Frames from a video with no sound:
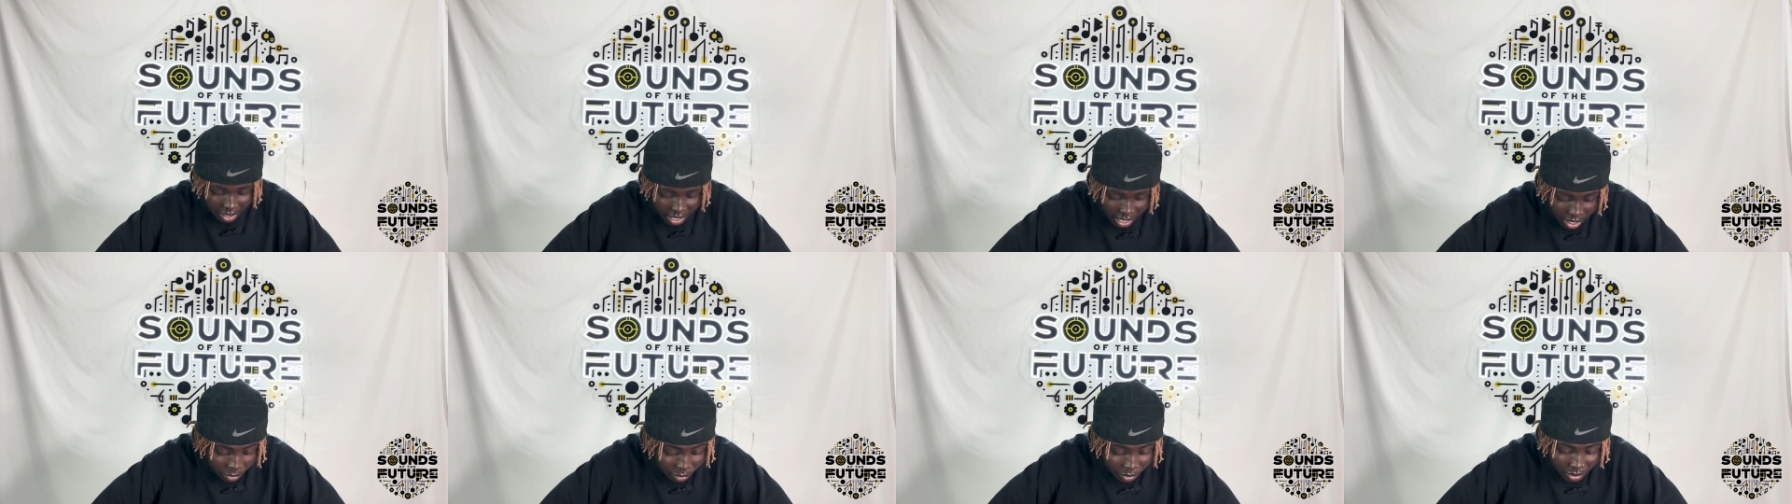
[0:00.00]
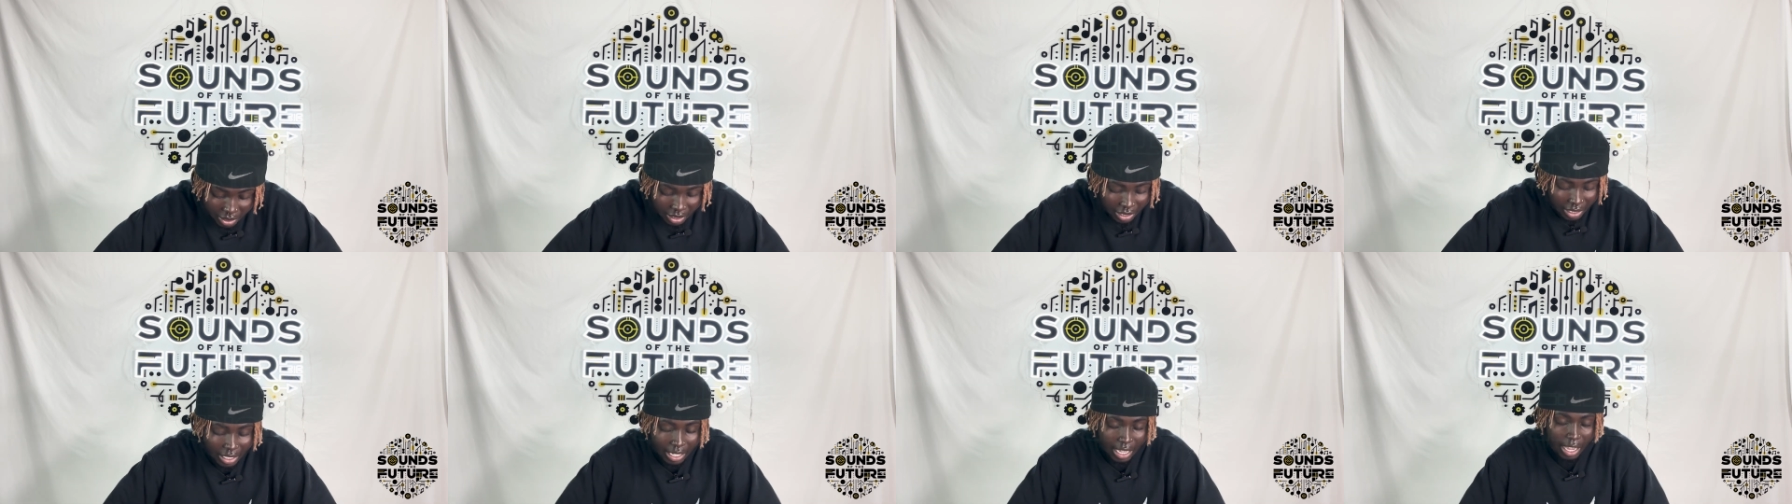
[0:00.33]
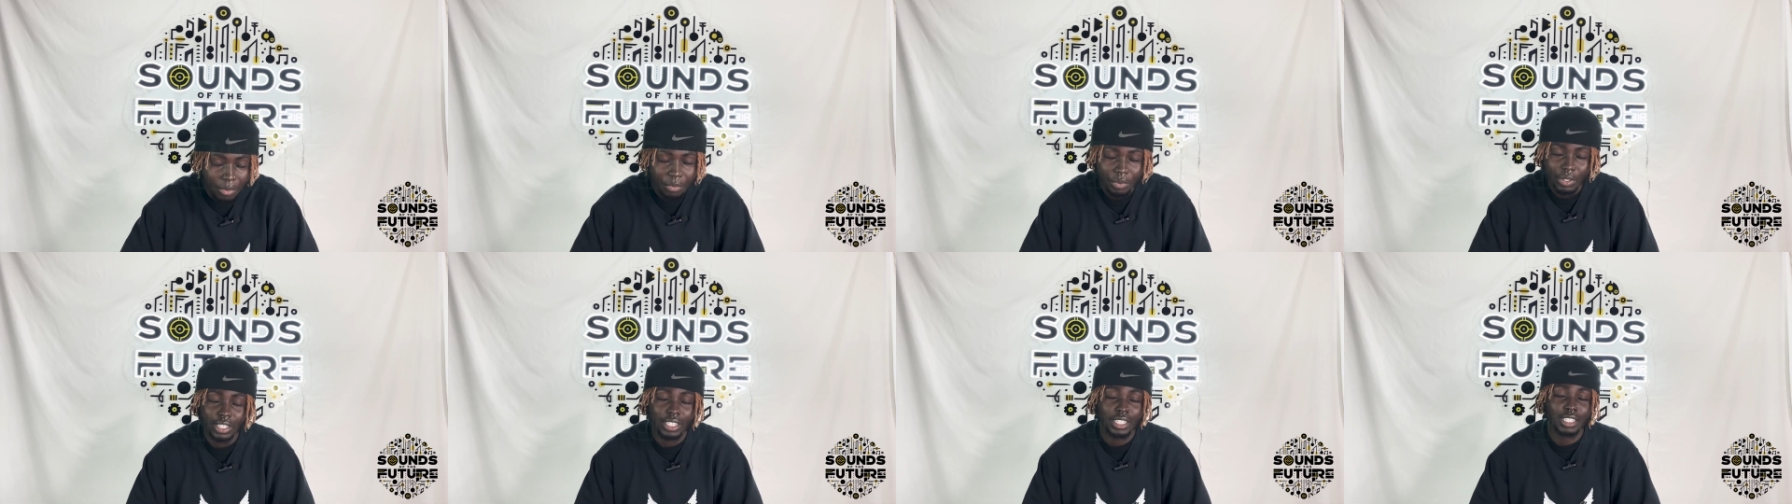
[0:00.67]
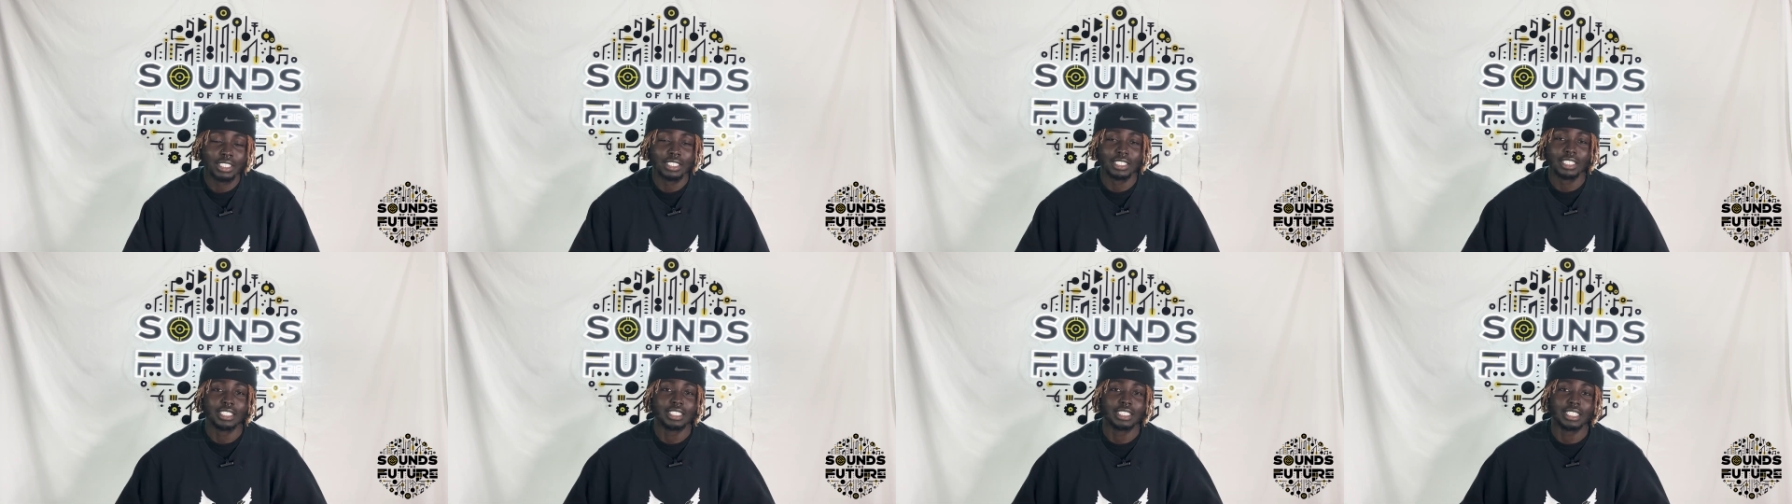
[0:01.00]
everything everything
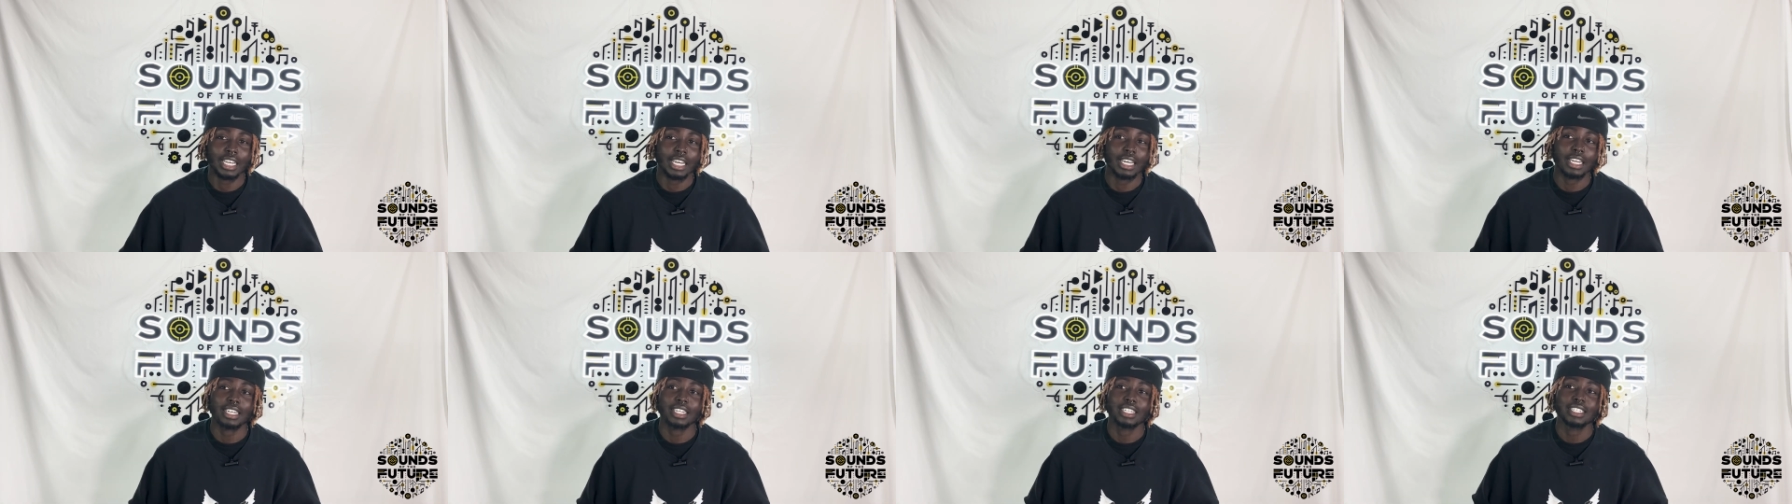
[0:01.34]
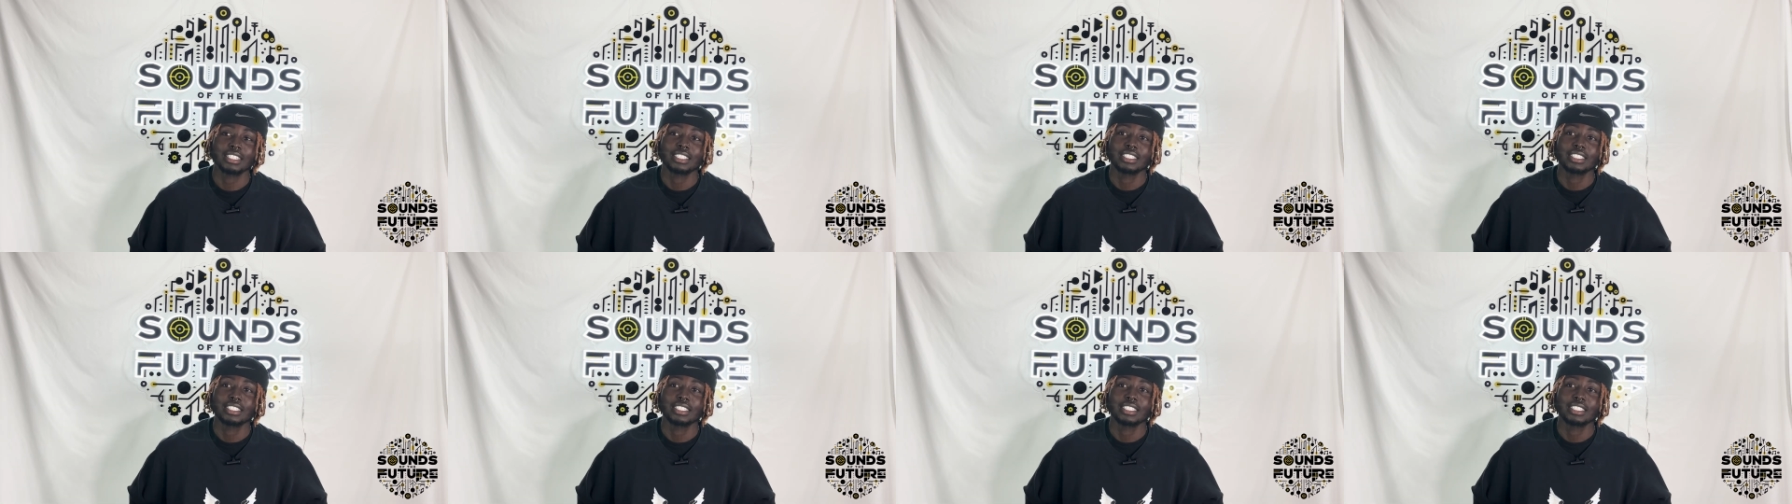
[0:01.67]
is just like